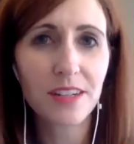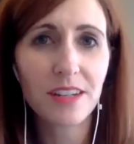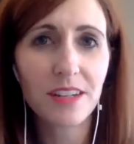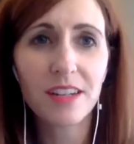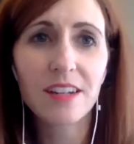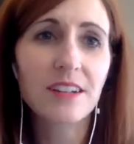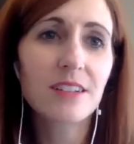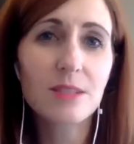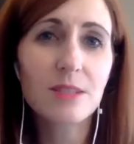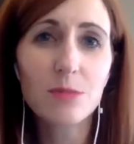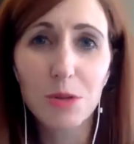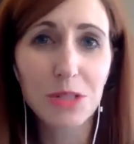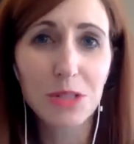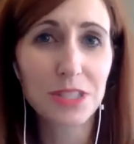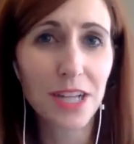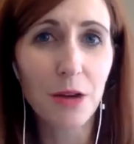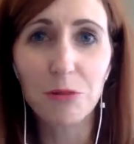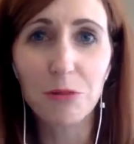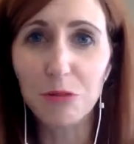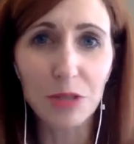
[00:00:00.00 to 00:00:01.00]
And it's worked
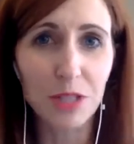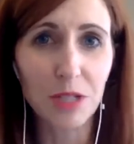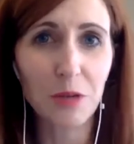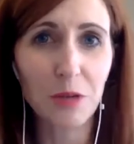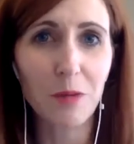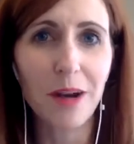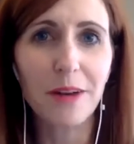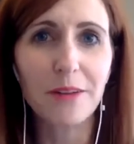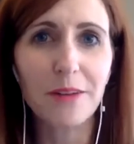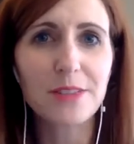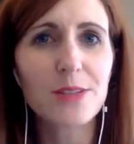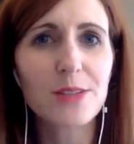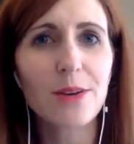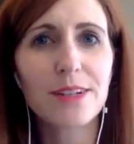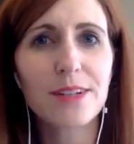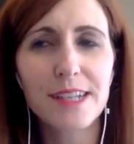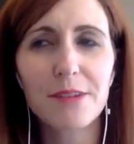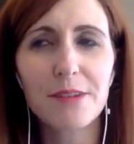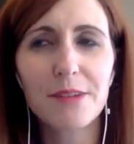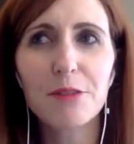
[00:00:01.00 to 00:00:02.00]
out really well. So I
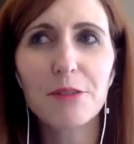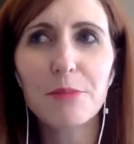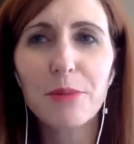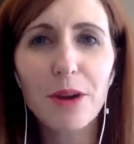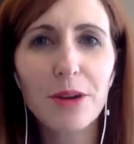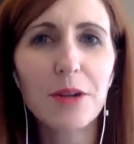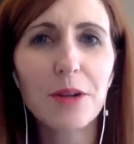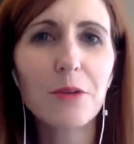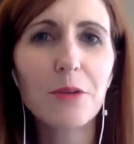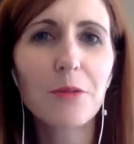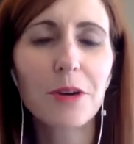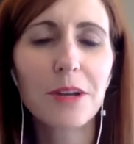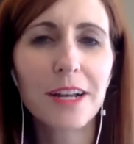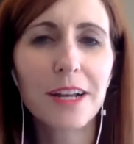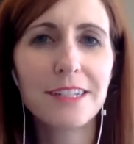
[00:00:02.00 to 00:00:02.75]
say with product one,